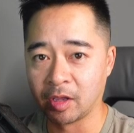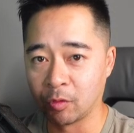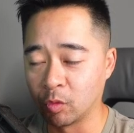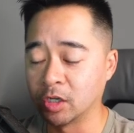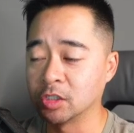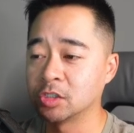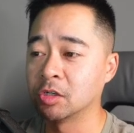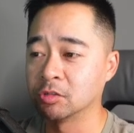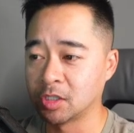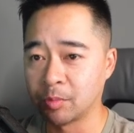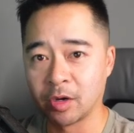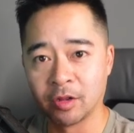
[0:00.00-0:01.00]
and what it shows
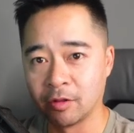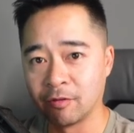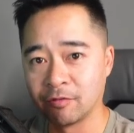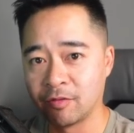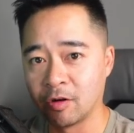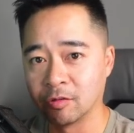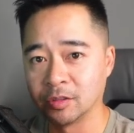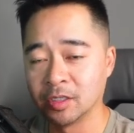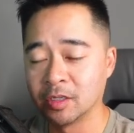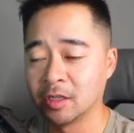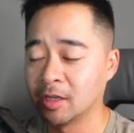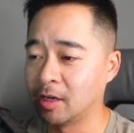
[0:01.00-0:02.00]
up on their phone
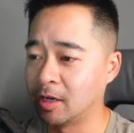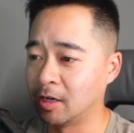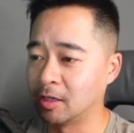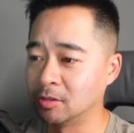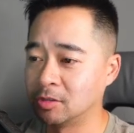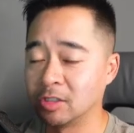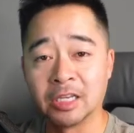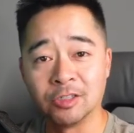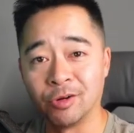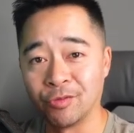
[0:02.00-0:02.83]
to get your